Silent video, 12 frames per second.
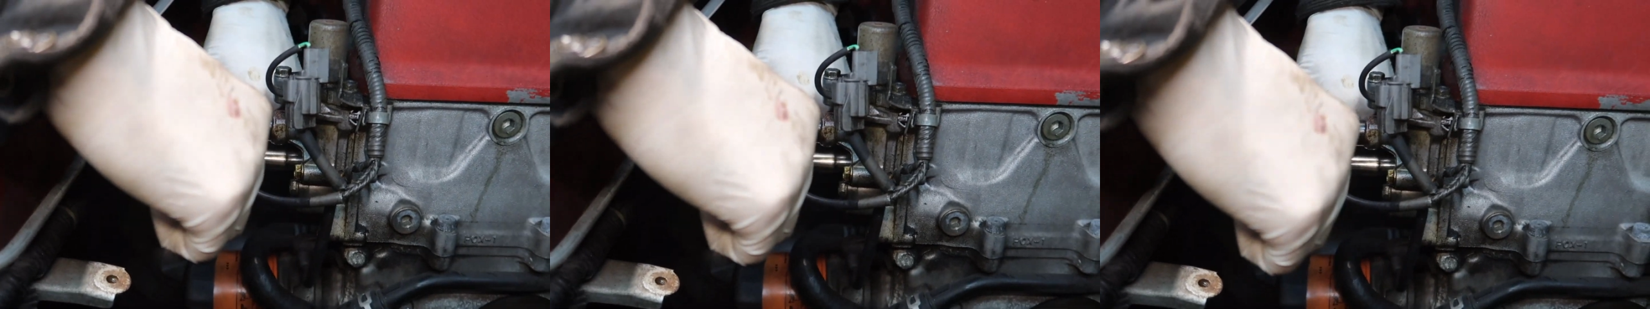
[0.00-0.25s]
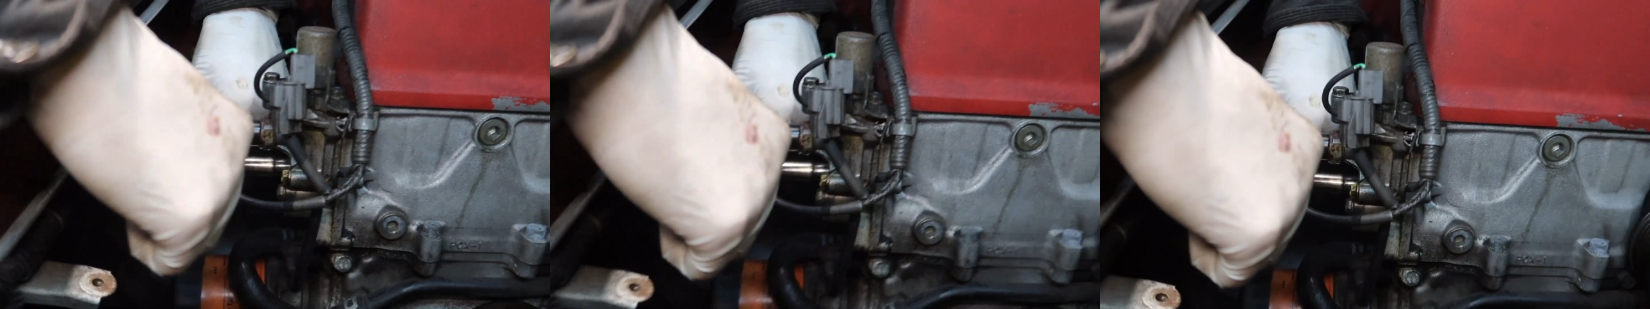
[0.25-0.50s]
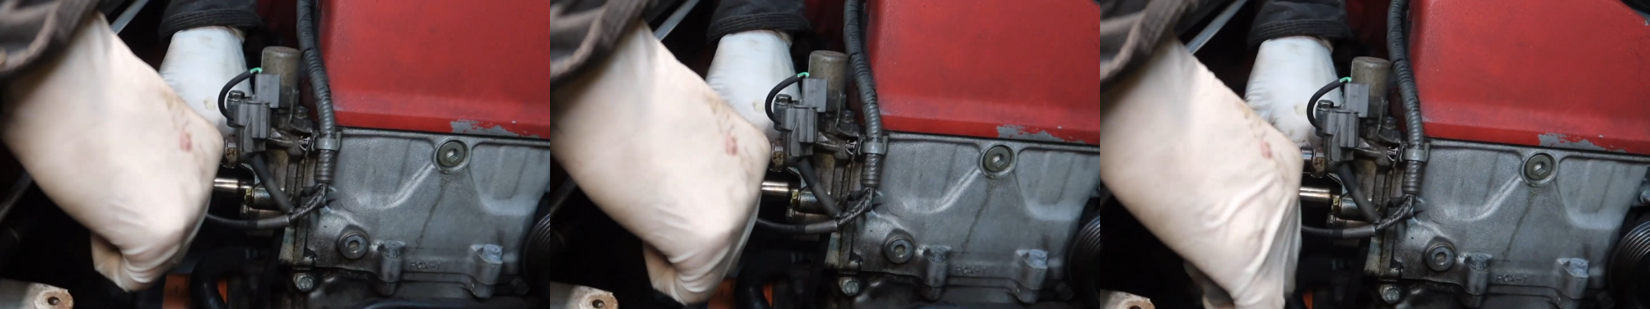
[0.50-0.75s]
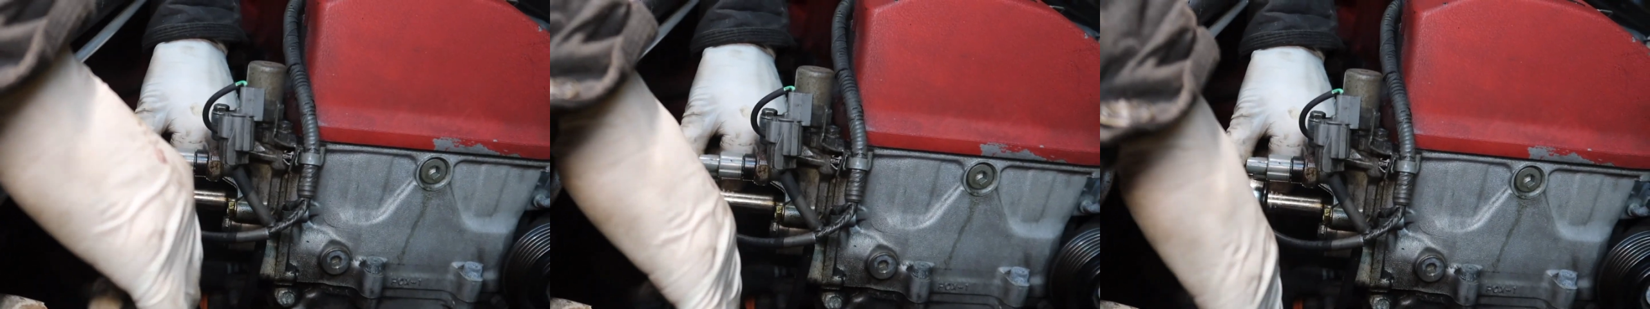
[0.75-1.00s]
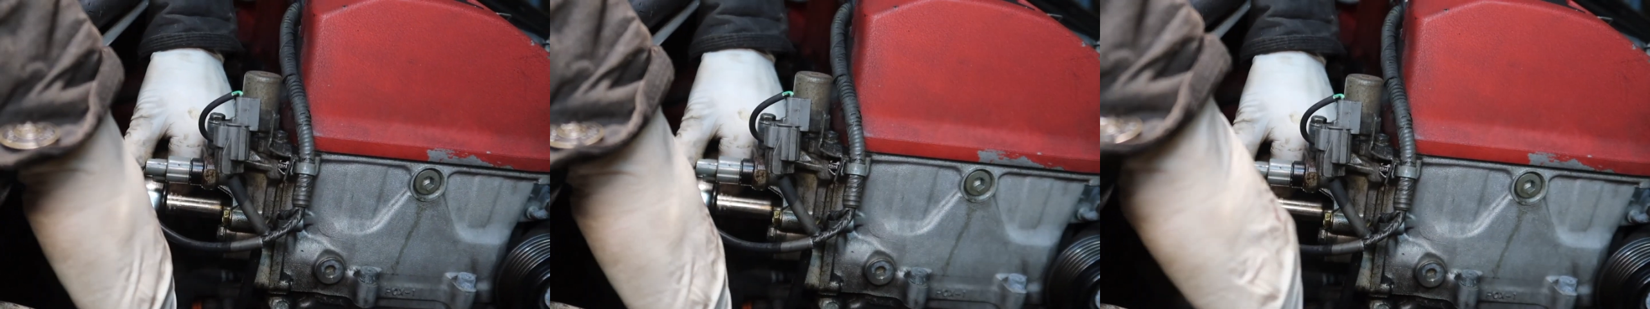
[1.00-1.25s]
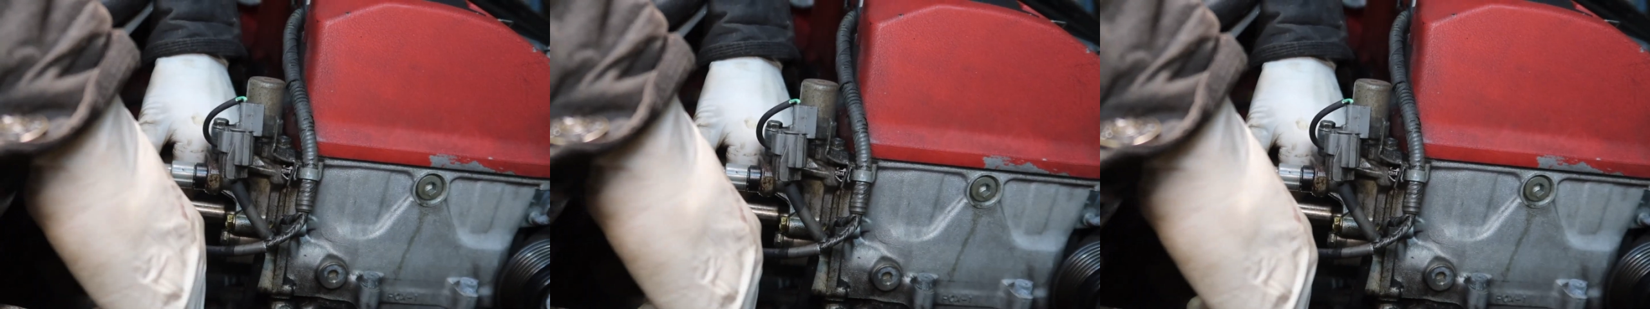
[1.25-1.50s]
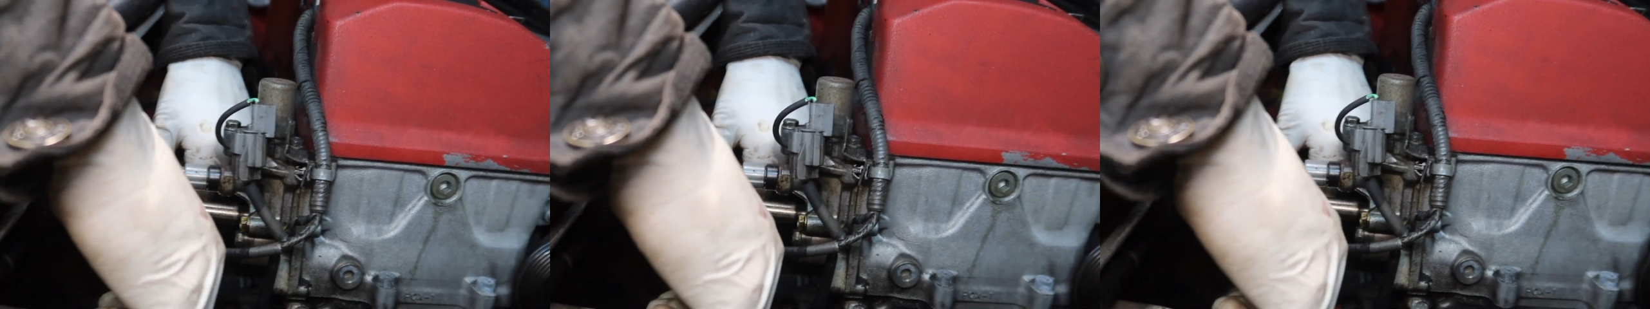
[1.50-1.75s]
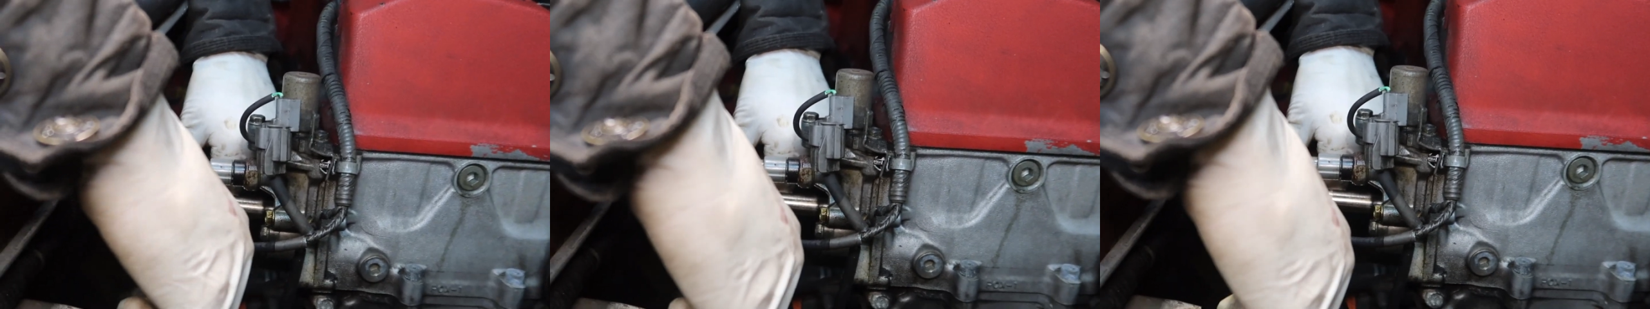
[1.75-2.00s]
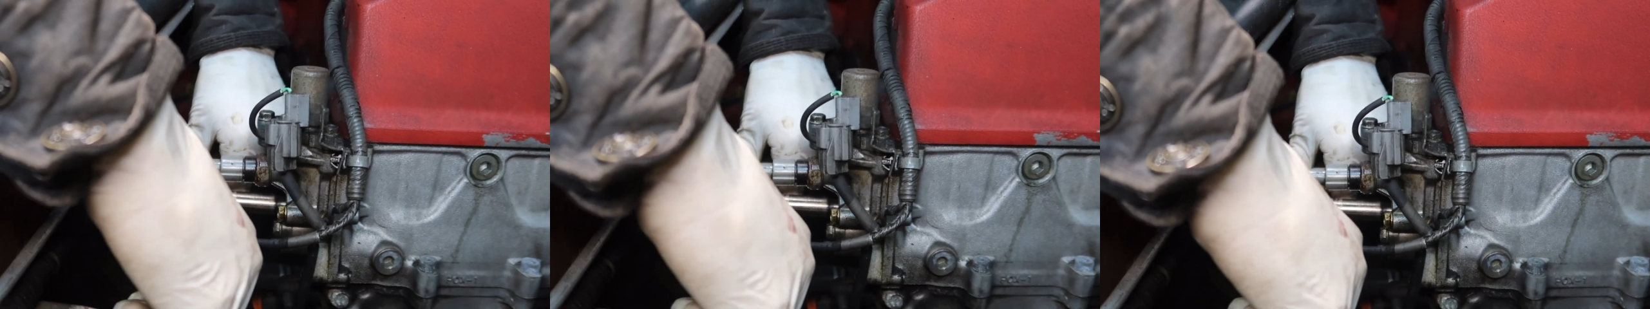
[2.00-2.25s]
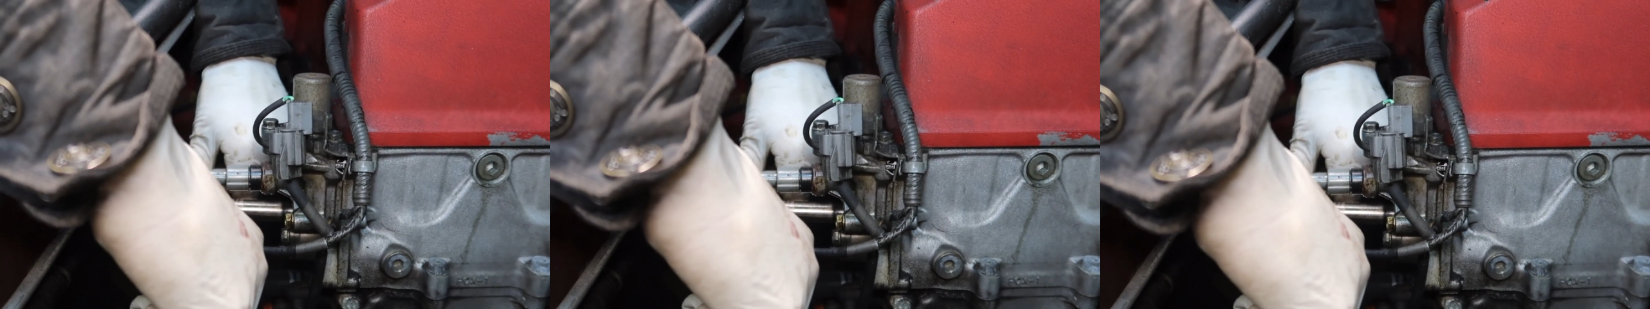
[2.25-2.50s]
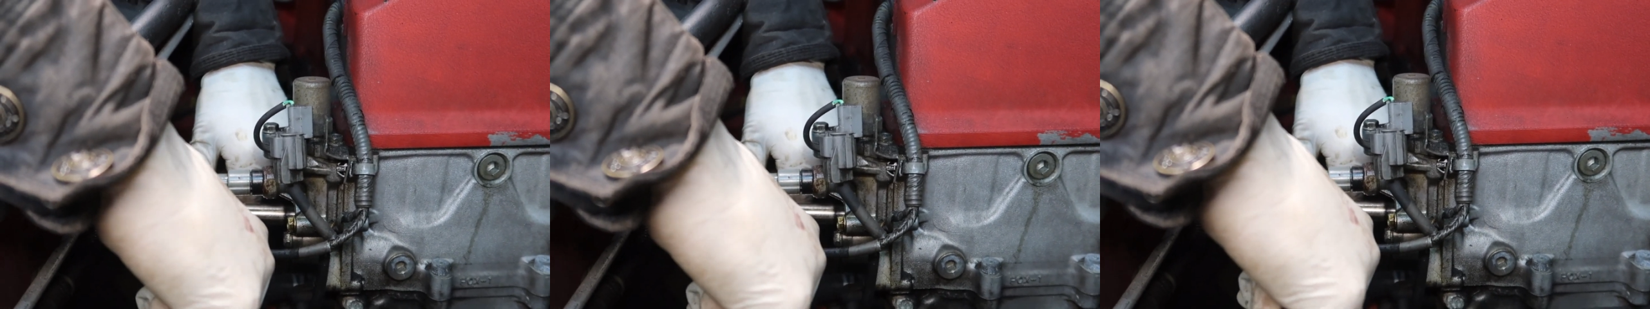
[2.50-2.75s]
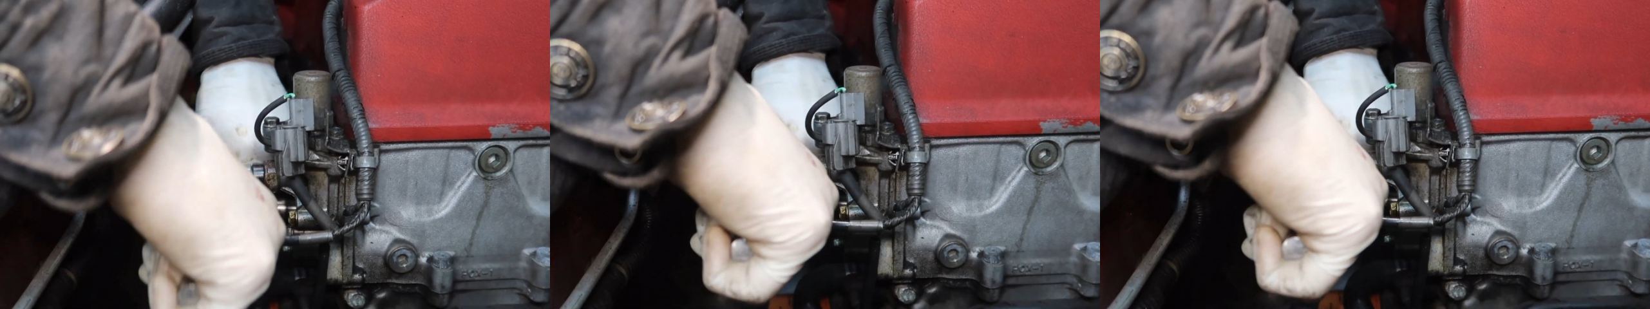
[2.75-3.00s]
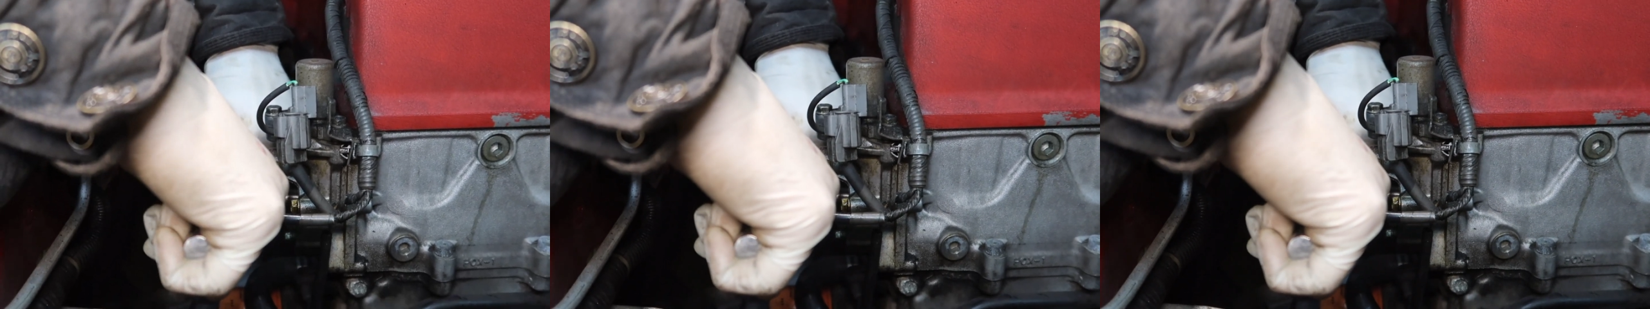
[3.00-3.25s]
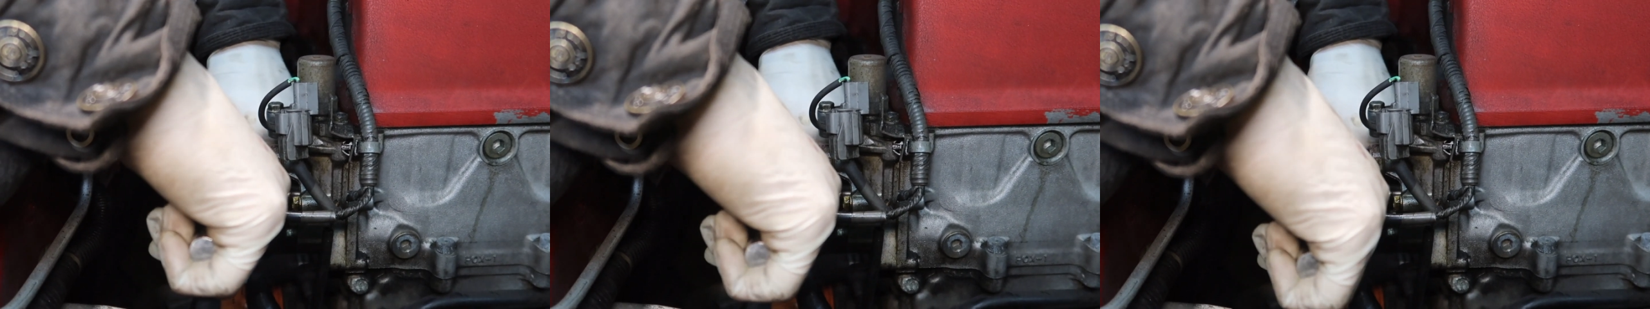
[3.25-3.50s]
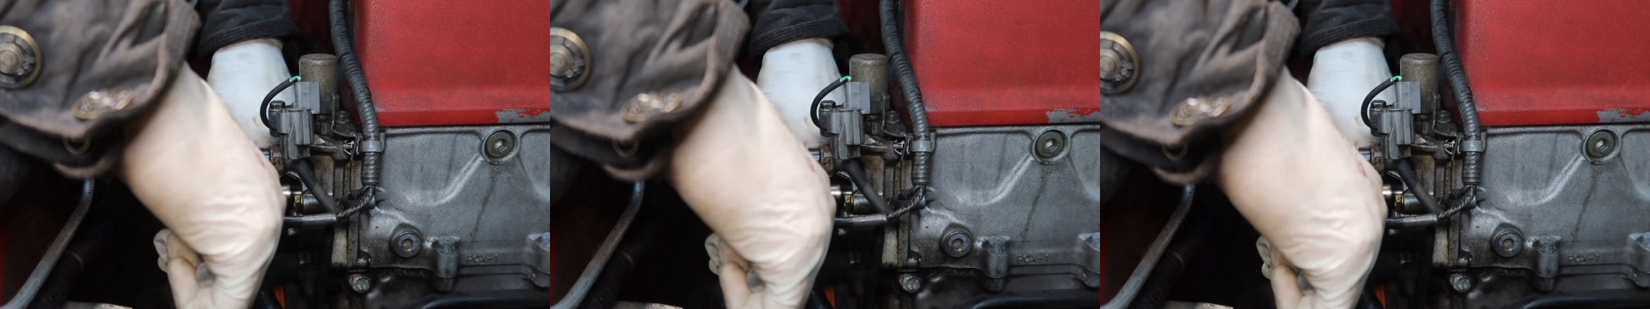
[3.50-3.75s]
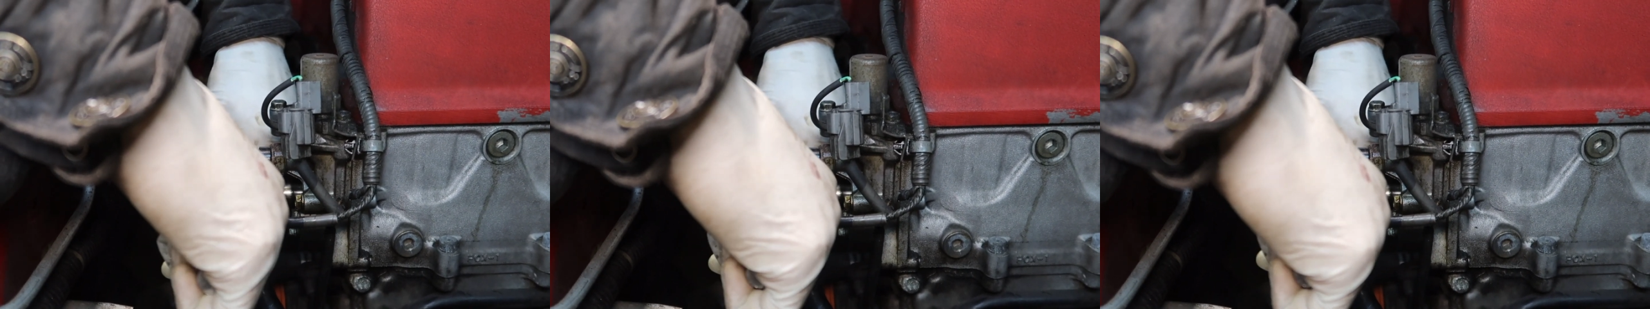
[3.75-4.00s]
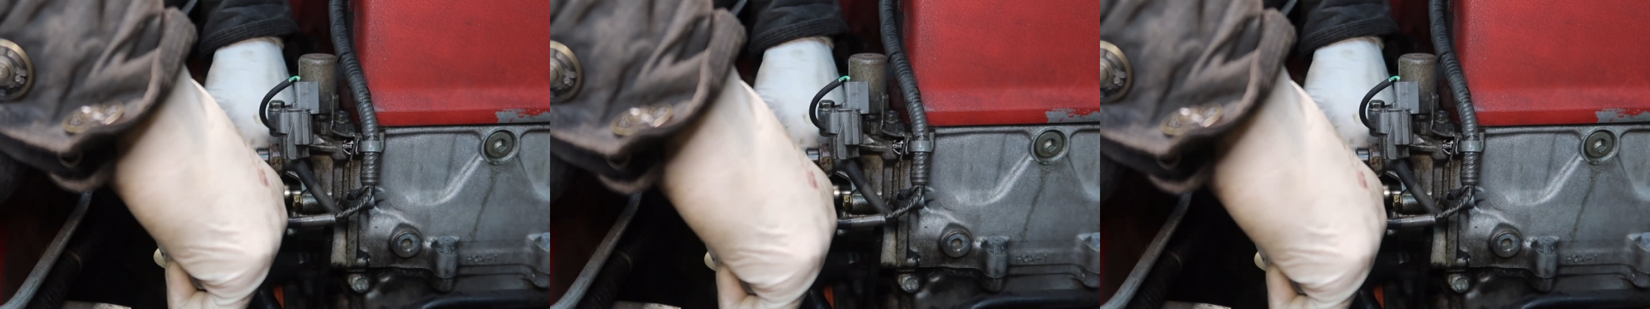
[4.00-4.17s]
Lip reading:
(no speaker visible)